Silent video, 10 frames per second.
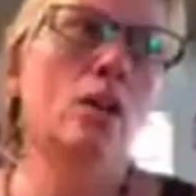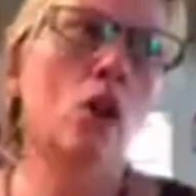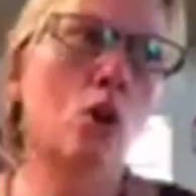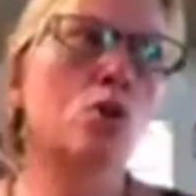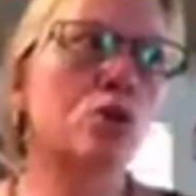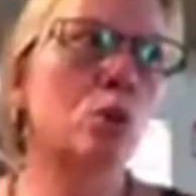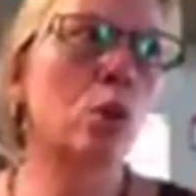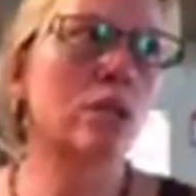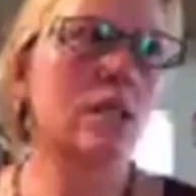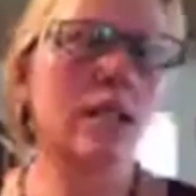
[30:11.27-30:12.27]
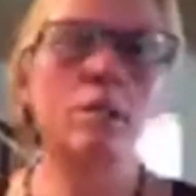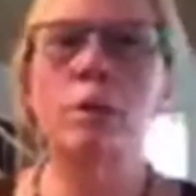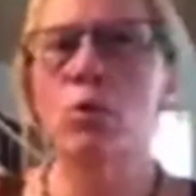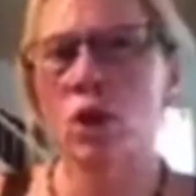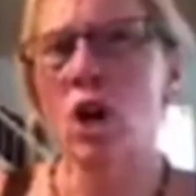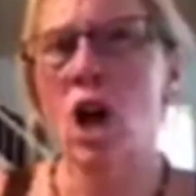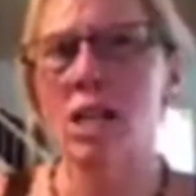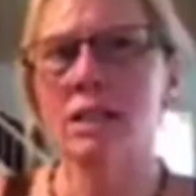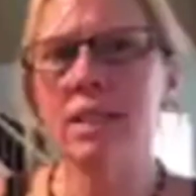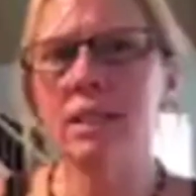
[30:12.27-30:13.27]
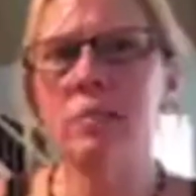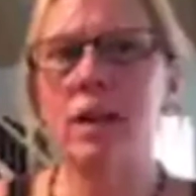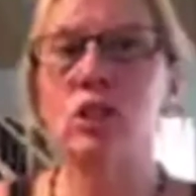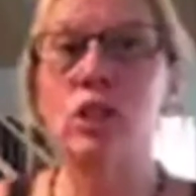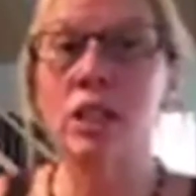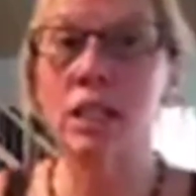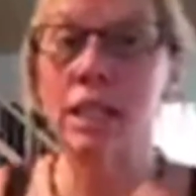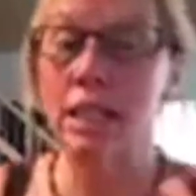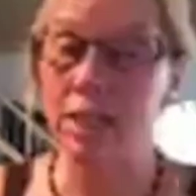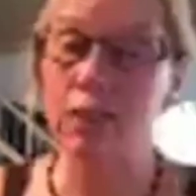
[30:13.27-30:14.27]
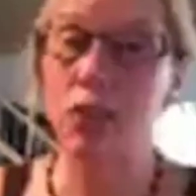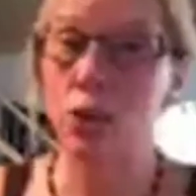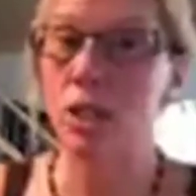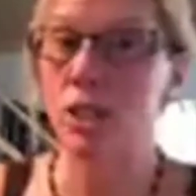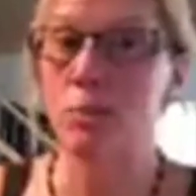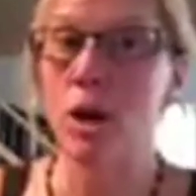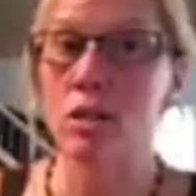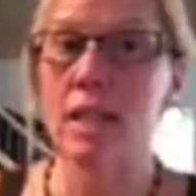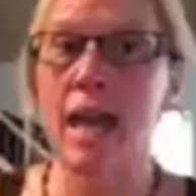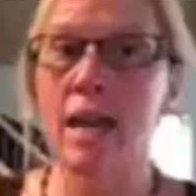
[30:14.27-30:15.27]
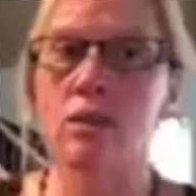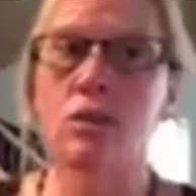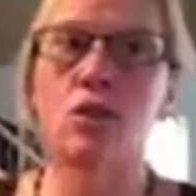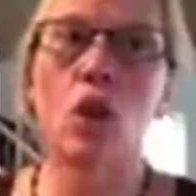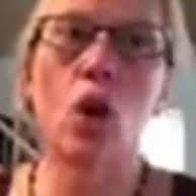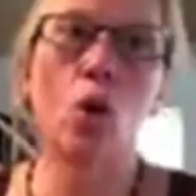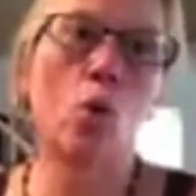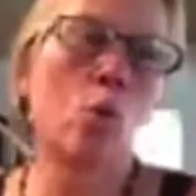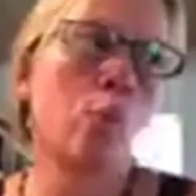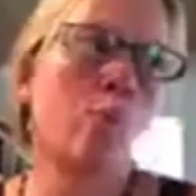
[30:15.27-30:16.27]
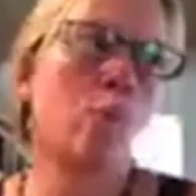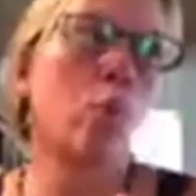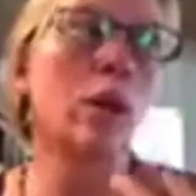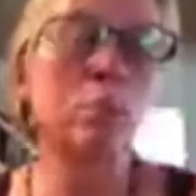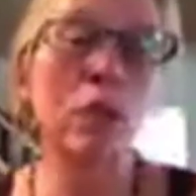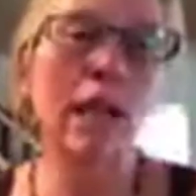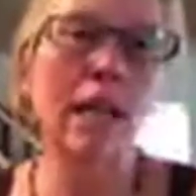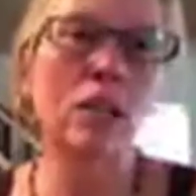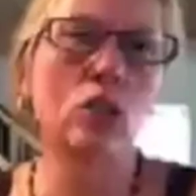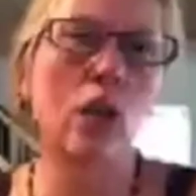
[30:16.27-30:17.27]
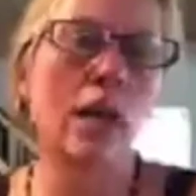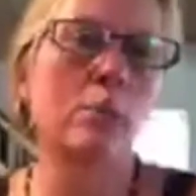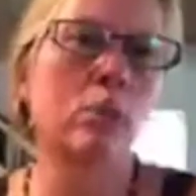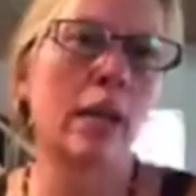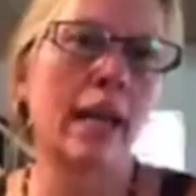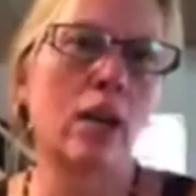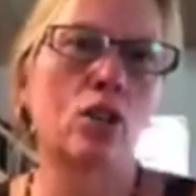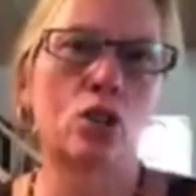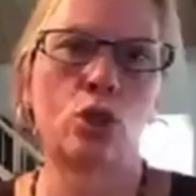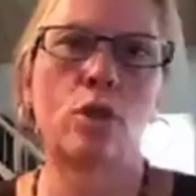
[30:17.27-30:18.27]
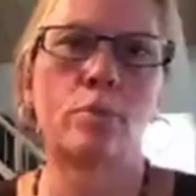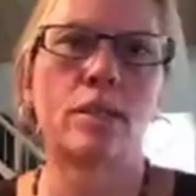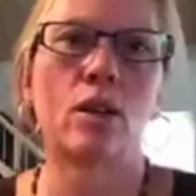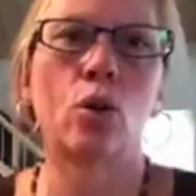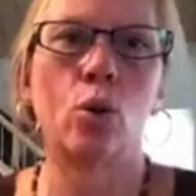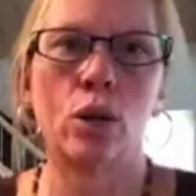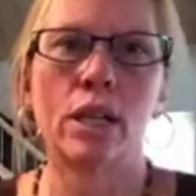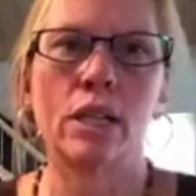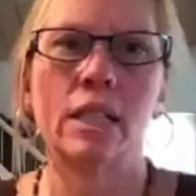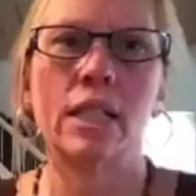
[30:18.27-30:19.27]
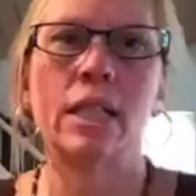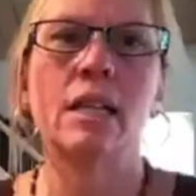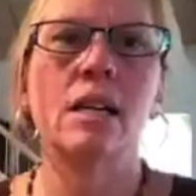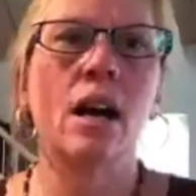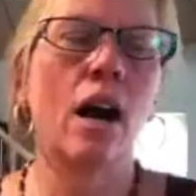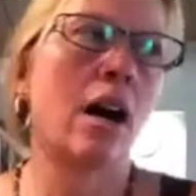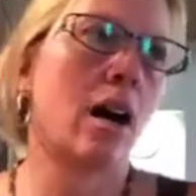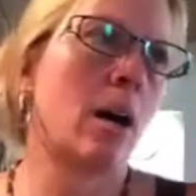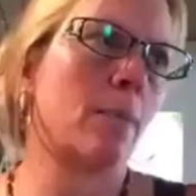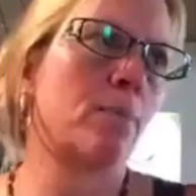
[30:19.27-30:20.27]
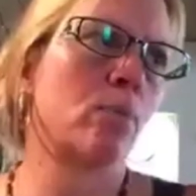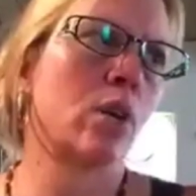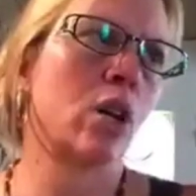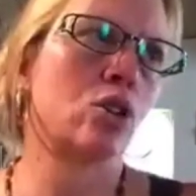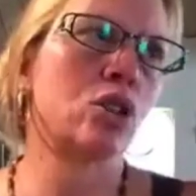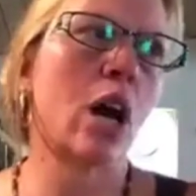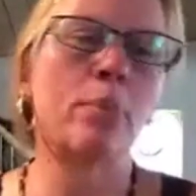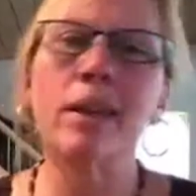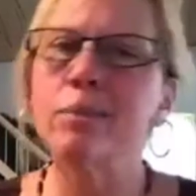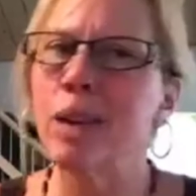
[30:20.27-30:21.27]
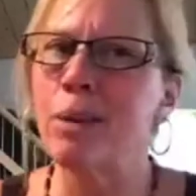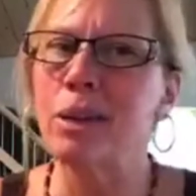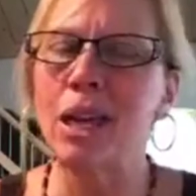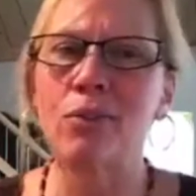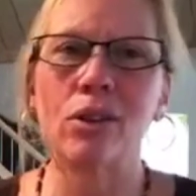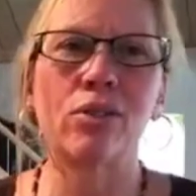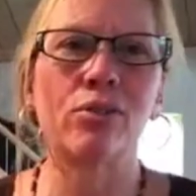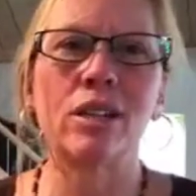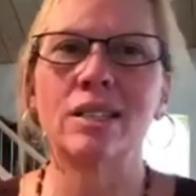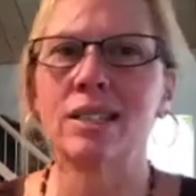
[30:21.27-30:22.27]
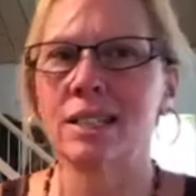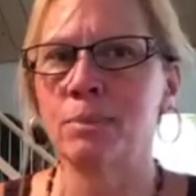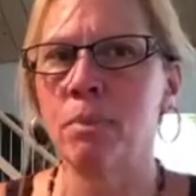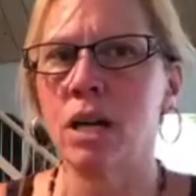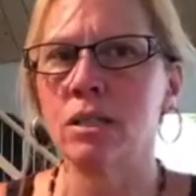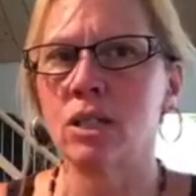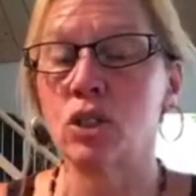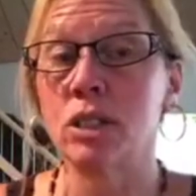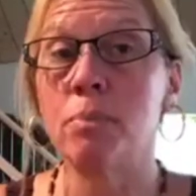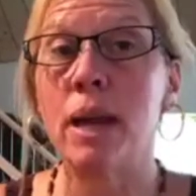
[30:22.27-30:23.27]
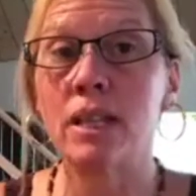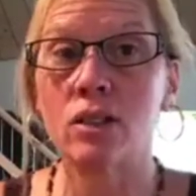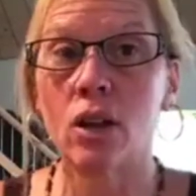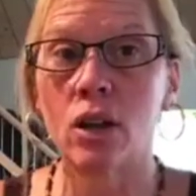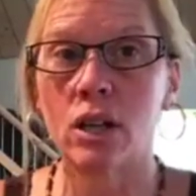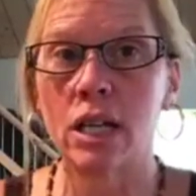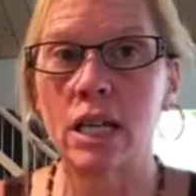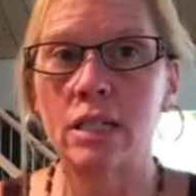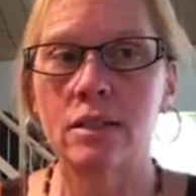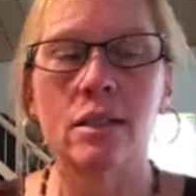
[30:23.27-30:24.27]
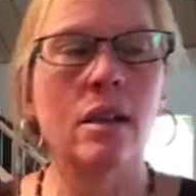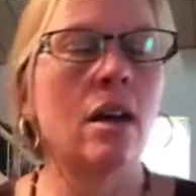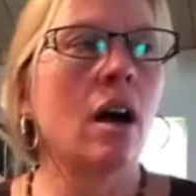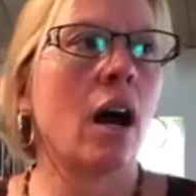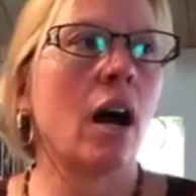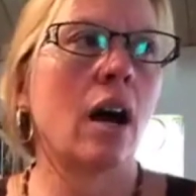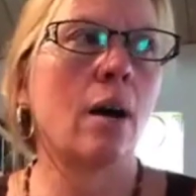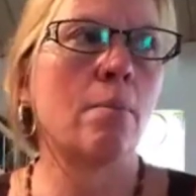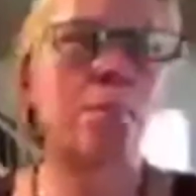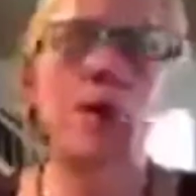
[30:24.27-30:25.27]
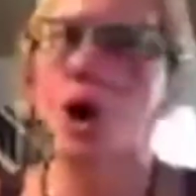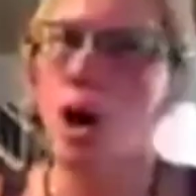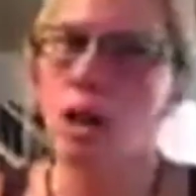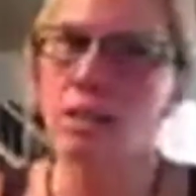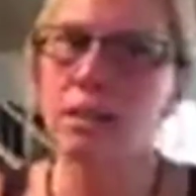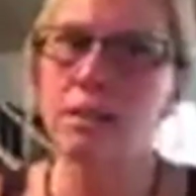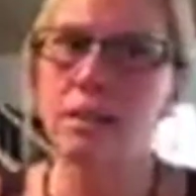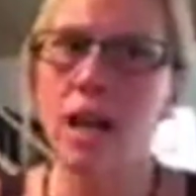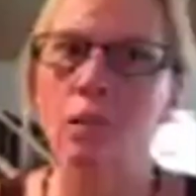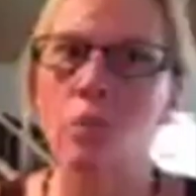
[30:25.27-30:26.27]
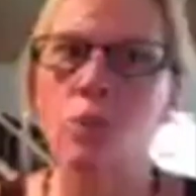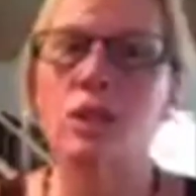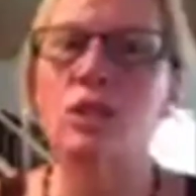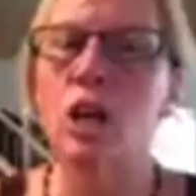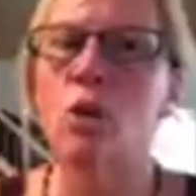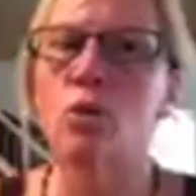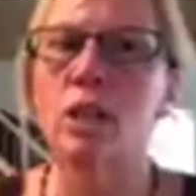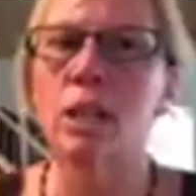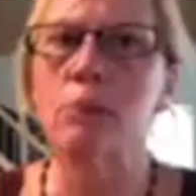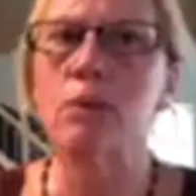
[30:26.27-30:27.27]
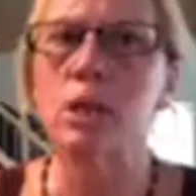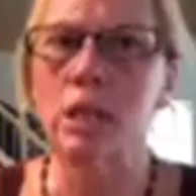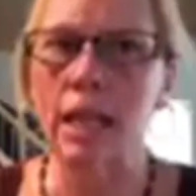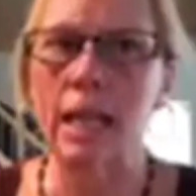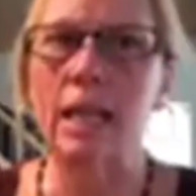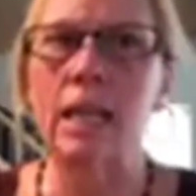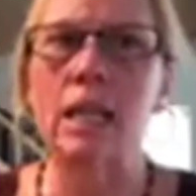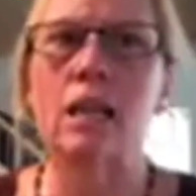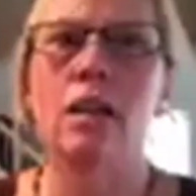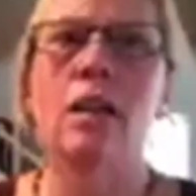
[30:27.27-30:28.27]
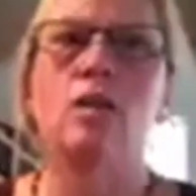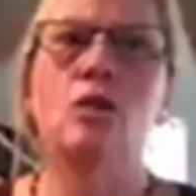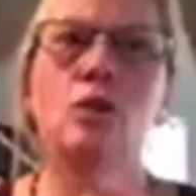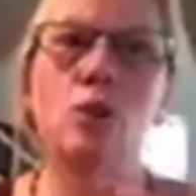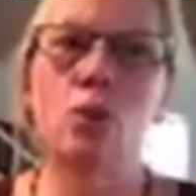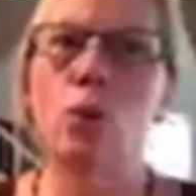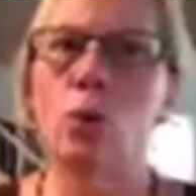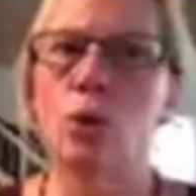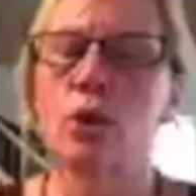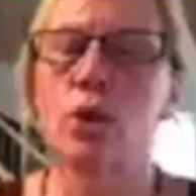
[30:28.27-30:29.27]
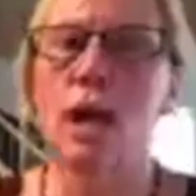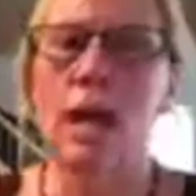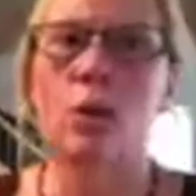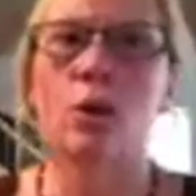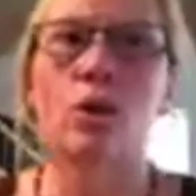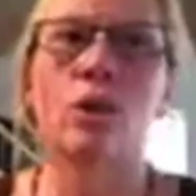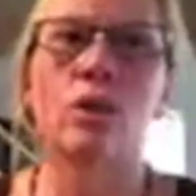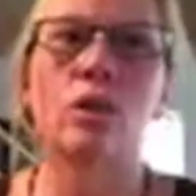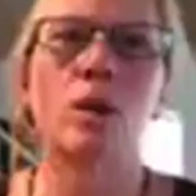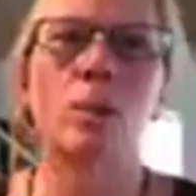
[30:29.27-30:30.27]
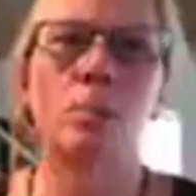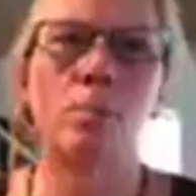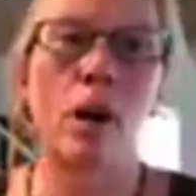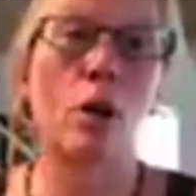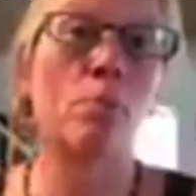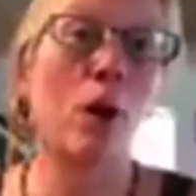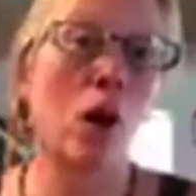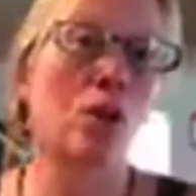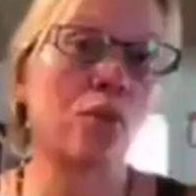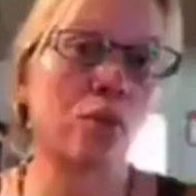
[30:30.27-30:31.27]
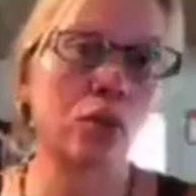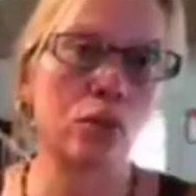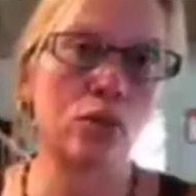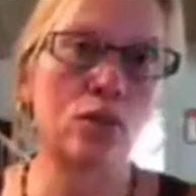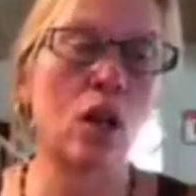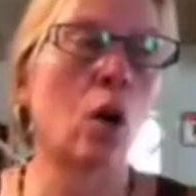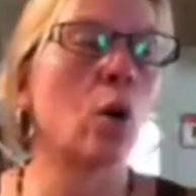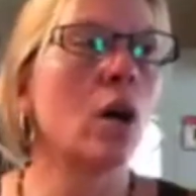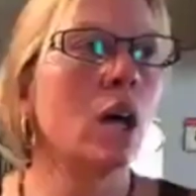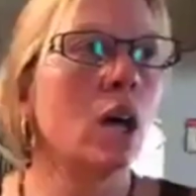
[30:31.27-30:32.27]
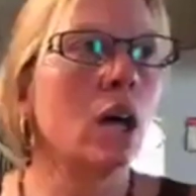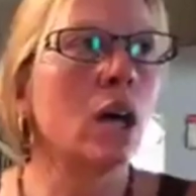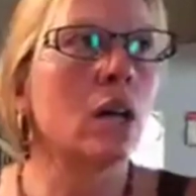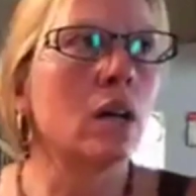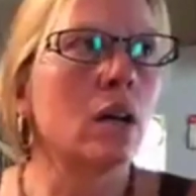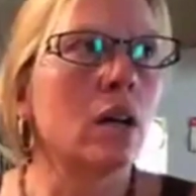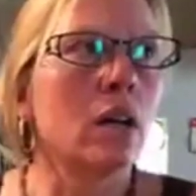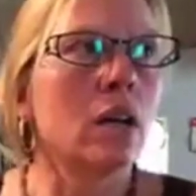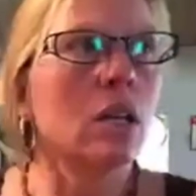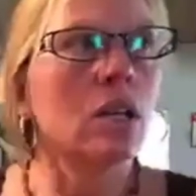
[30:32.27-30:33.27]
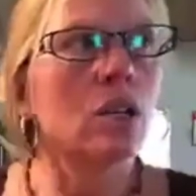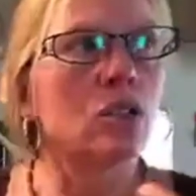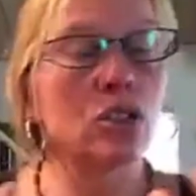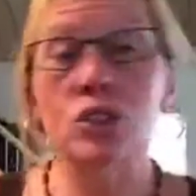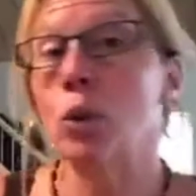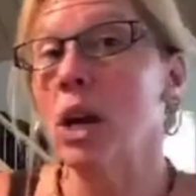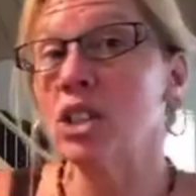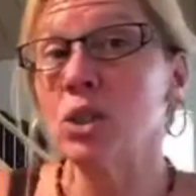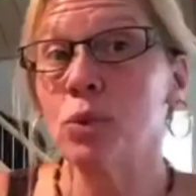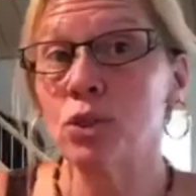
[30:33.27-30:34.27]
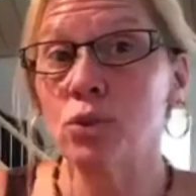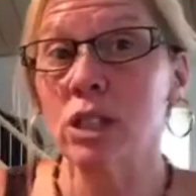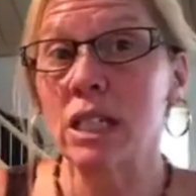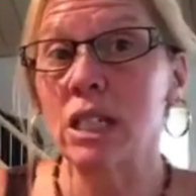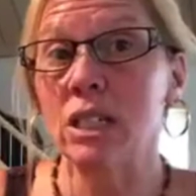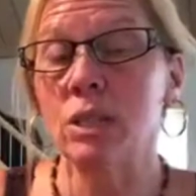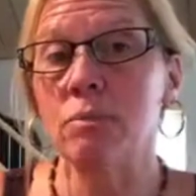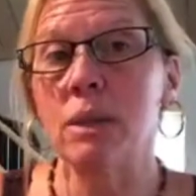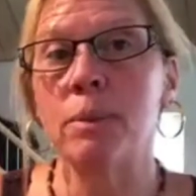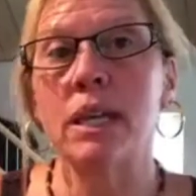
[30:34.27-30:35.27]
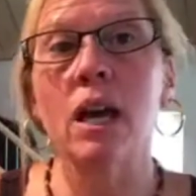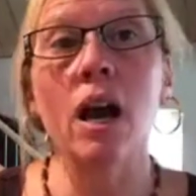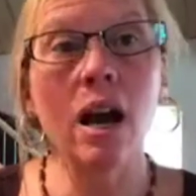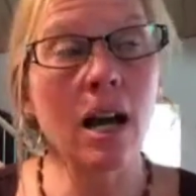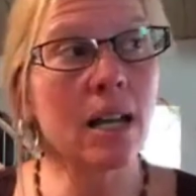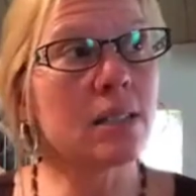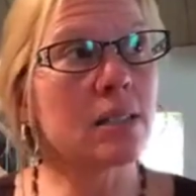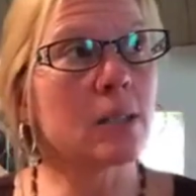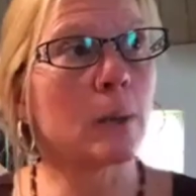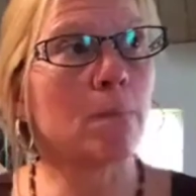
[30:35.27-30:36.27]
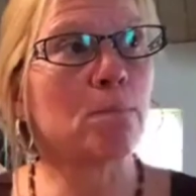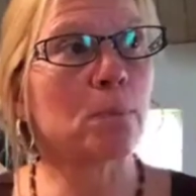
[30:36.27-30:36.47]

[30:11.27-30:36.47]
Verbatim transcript: local stores, it's going to be more costly, especially if you're in a small town. So we plan, try to plan our trips accordingly. Um, we go shopping maybe every three to six months. It just depends on our needs. Um, but August is the time where we start really planning to order our, our bulk food. So Jill's question was really good to me because